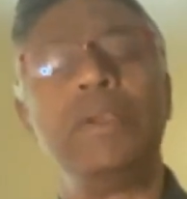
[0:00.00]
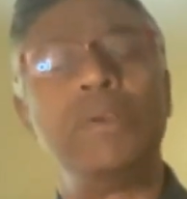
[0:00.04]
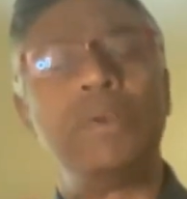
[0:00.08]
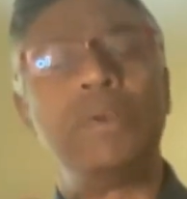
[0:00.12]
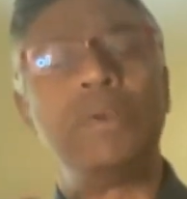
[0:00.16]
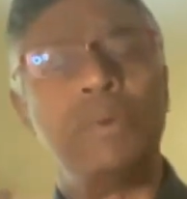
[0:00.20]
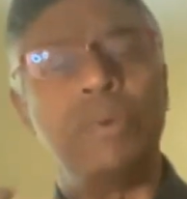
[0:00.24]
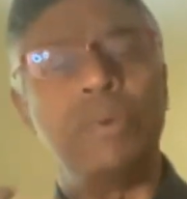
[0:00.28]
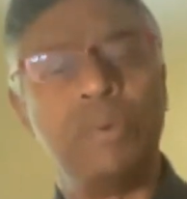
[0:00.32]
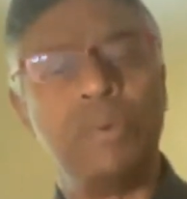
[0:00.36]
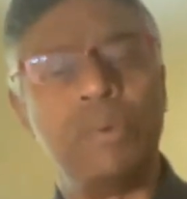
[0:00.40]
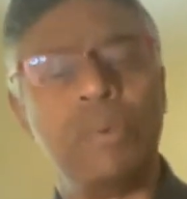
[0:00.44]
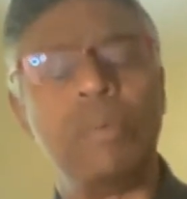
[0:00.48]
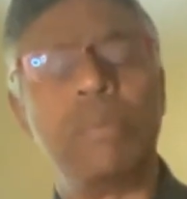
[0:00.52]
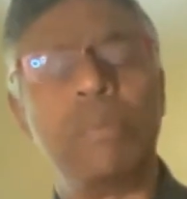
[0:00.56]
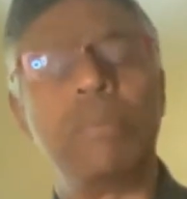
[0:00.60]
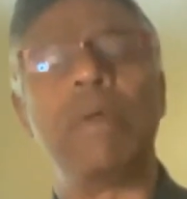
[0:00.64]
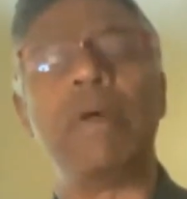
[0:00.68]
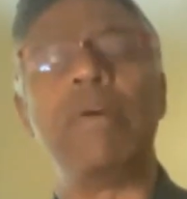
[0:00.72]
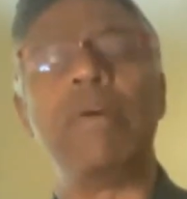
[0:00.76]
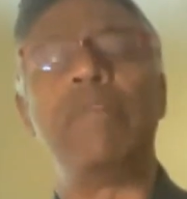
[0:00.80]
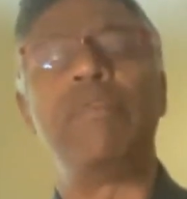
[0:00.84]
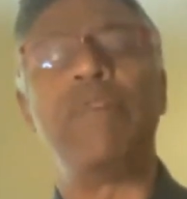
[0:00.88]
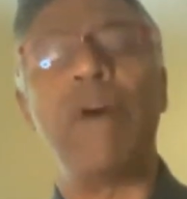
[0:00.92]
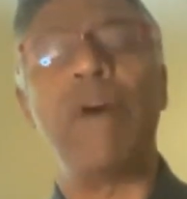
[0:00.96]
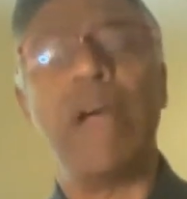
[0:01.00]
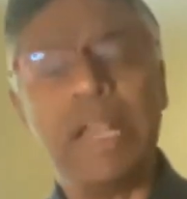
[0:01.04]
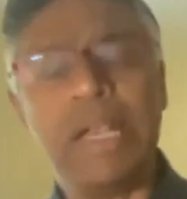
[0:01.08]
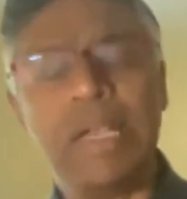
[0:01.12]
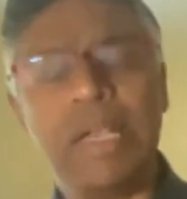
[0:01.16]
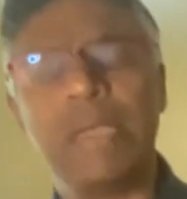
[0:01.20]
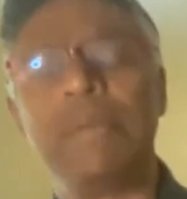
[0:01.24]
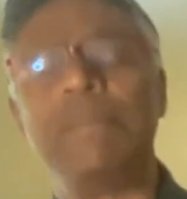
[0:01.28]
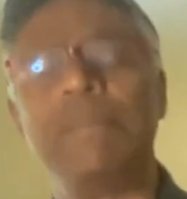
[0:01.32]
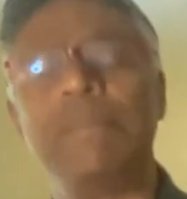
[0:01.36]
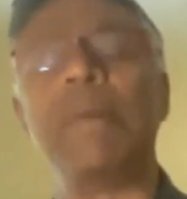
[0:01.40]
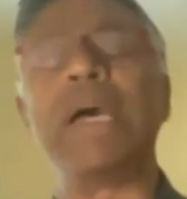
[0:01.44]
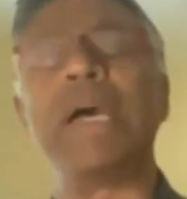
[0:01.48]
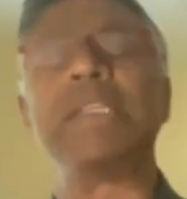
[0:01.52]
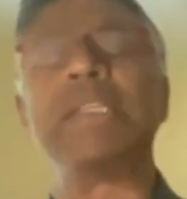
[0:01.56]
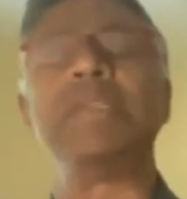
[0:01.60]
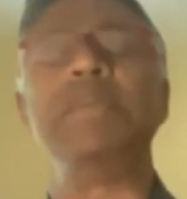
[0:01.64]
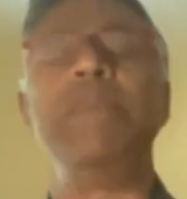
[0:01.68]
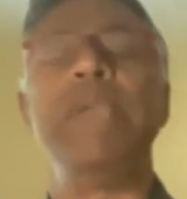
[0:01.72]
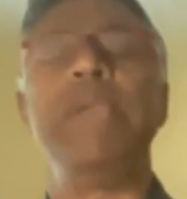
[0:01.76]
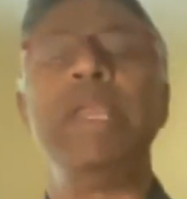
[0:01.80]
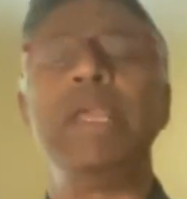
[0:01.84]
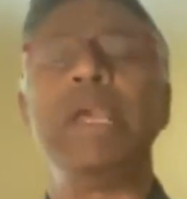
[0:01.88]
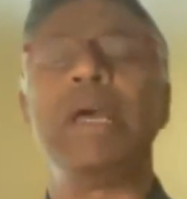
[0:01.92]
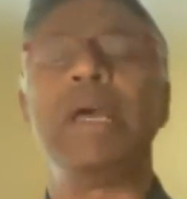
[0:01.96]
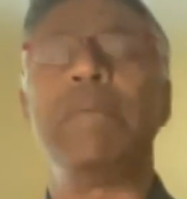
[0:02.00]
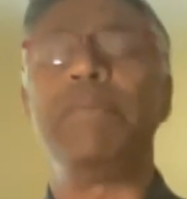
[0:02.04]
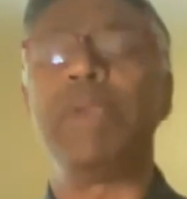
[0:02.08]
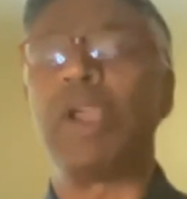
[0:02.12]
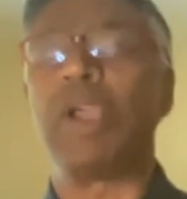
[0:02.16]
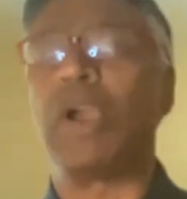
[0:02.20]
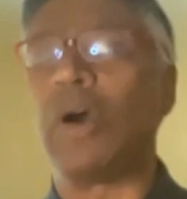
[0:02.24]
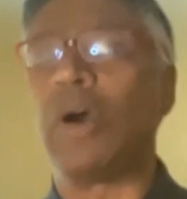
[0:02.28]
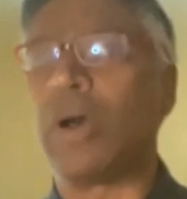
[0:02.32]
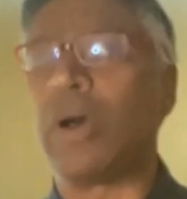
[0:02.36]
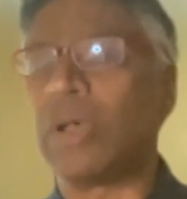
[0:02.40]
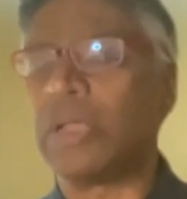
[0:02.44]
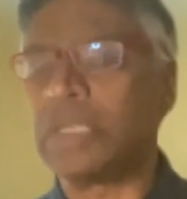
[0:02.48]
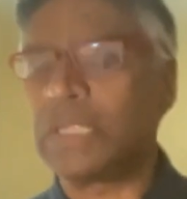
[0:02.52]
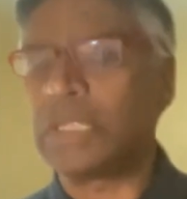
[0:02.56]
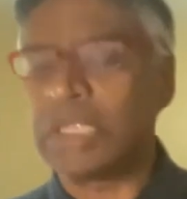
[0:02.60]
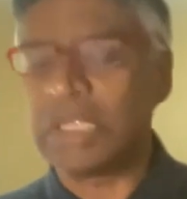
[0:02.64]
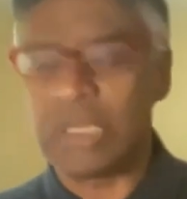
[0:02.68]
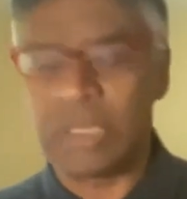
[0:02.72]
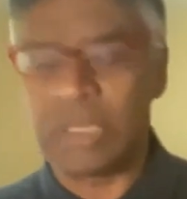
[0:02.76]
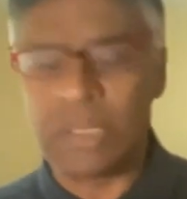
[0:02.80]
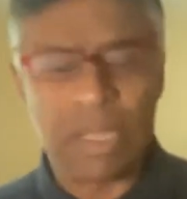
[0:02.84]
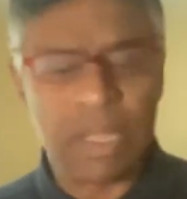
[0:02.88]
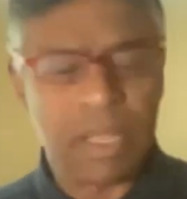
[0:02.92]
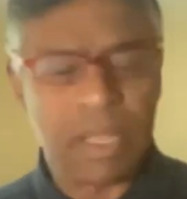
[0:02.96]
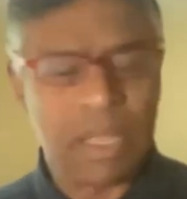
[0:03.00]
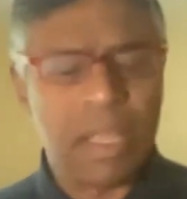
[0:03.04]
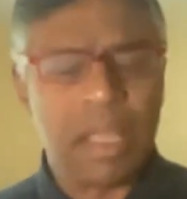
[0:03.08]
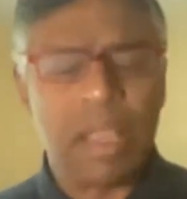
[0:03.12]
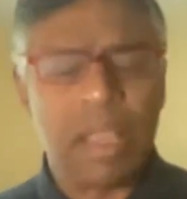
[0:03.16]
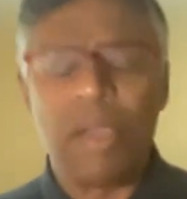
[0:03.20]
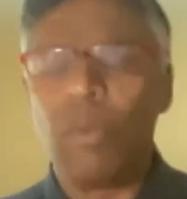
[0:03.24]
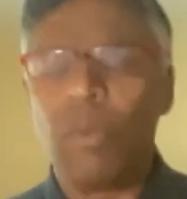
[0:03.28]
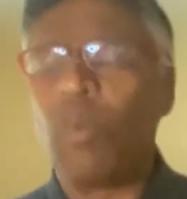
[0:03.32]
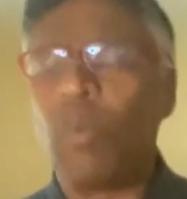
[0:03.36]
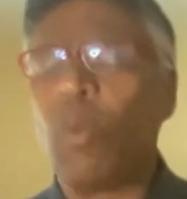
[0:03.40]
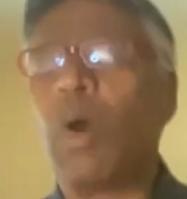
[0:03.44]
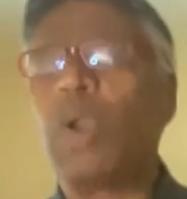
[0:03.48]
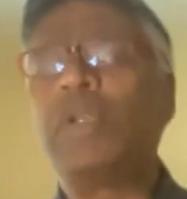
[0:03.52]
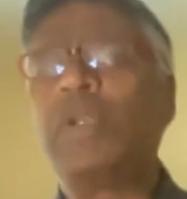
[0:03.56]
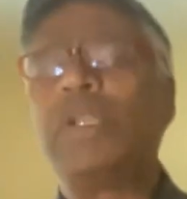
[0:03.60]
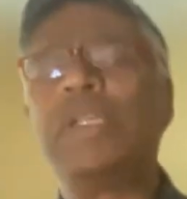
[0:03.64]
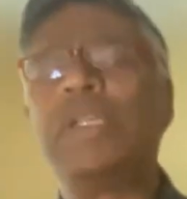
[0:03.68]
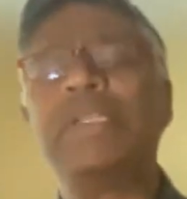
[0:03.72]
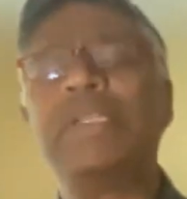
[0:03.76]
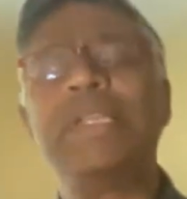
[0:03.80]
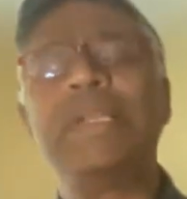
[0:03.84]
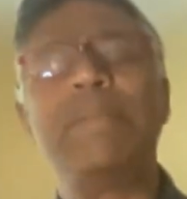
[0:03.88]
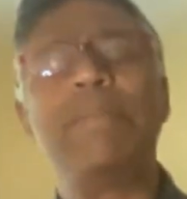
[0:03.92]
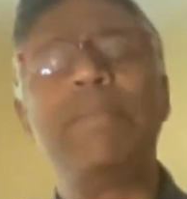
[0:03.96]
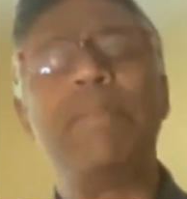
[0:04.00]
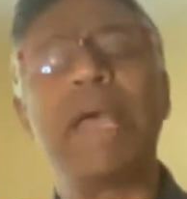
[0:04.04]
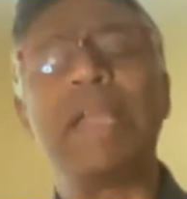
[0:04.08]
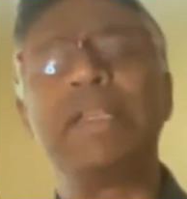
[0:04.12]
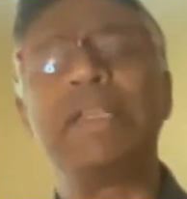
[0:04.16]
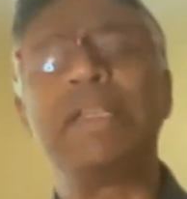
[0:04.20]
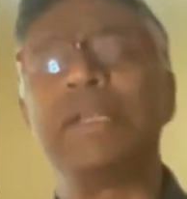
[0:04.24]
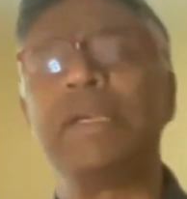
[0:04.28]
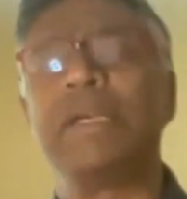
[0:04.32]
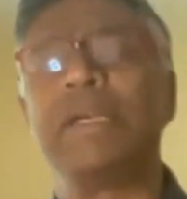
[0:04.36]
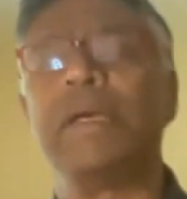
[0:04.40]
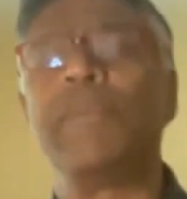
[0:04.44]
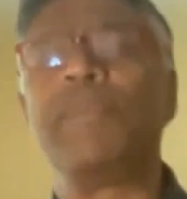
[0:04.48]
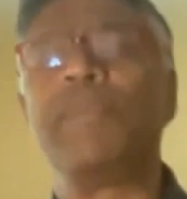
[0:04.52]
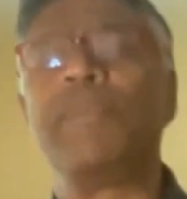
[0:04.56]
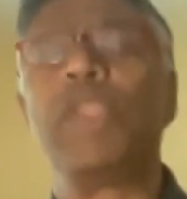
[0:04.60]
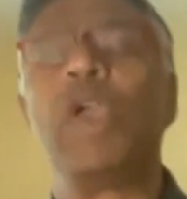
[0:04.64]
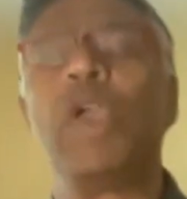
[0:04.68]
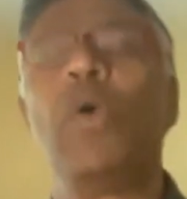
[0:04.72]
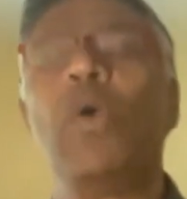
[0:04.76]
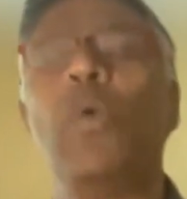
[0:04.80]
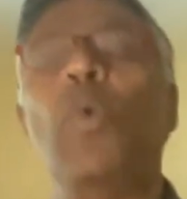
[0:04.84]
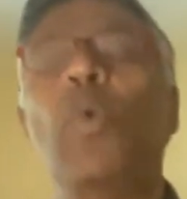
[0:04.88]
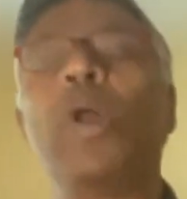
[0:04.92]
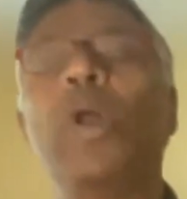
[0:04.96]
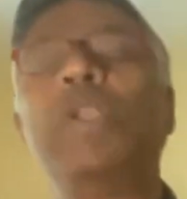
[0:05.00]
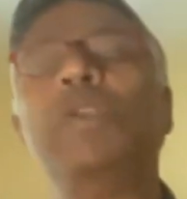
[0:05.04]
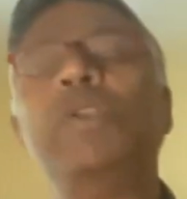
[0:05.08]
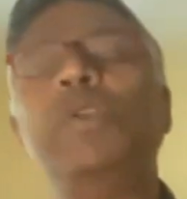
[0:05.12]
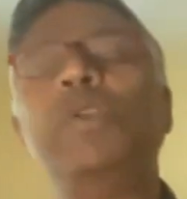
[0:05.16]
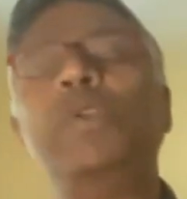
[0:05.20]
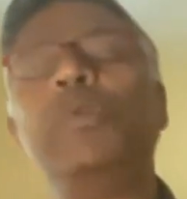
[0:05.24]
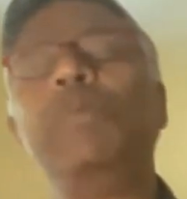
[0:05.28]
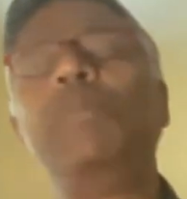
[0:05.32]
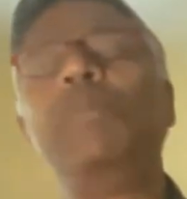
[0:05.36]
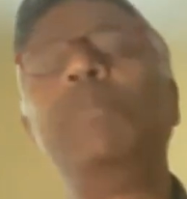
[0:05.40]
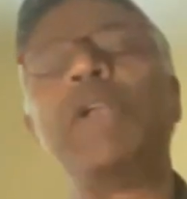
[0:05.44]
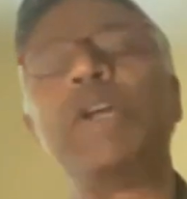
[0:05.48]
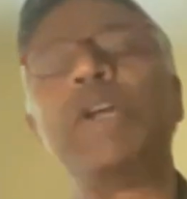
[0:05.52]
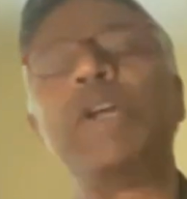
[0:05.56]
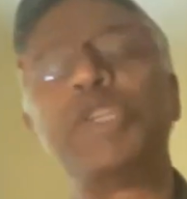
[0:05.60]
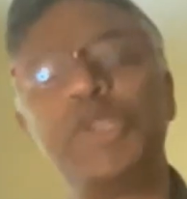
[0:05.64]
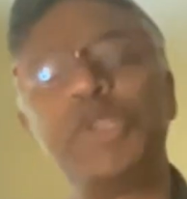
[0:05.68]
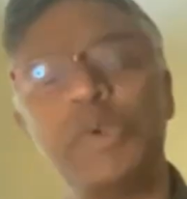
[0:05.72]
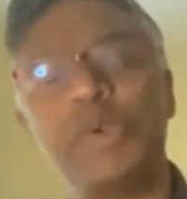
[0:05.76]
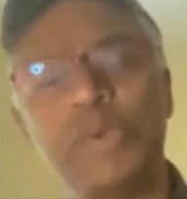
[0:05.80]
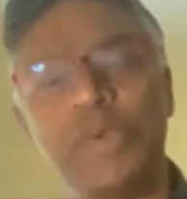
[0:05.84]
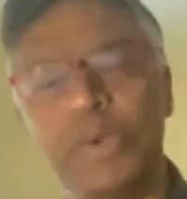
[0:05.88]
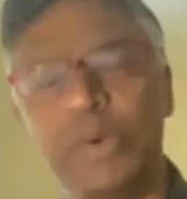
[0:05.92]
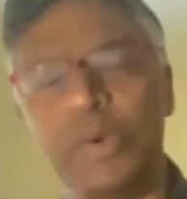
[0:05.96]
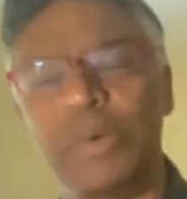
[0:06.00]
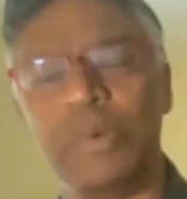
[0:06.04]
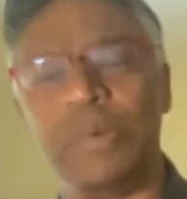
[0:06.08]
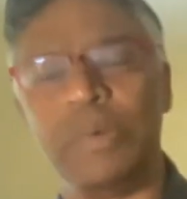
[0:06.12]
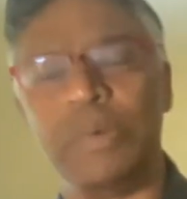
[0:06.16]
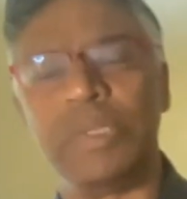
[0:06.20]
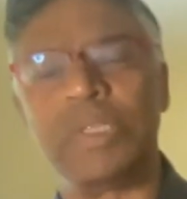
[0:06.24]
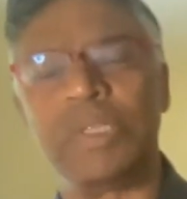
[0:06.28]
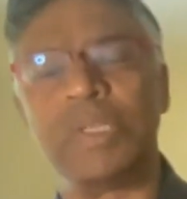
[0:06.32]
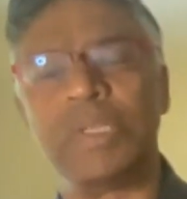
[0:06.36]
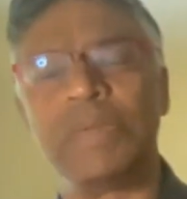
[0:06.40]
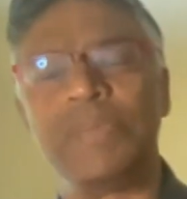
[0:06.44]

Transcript: to fund mass media, because what does it matter what toothbrush you use?